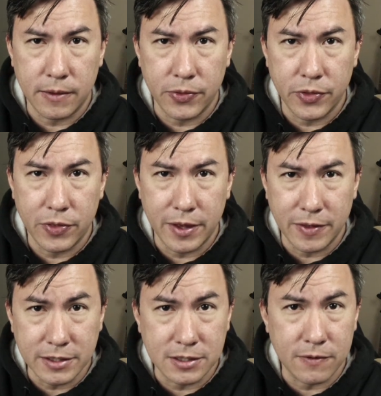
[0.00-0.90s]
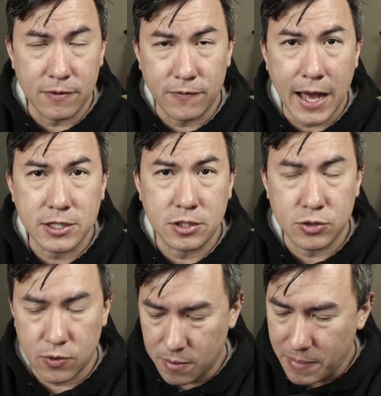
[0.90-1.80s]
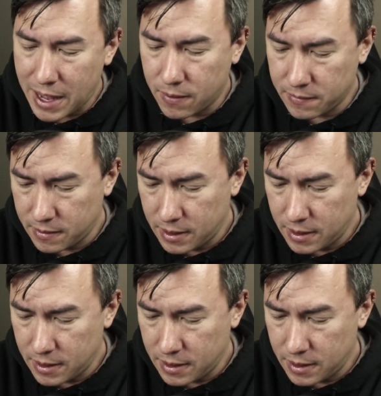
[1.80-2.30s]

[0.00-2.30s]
that these different factions are about.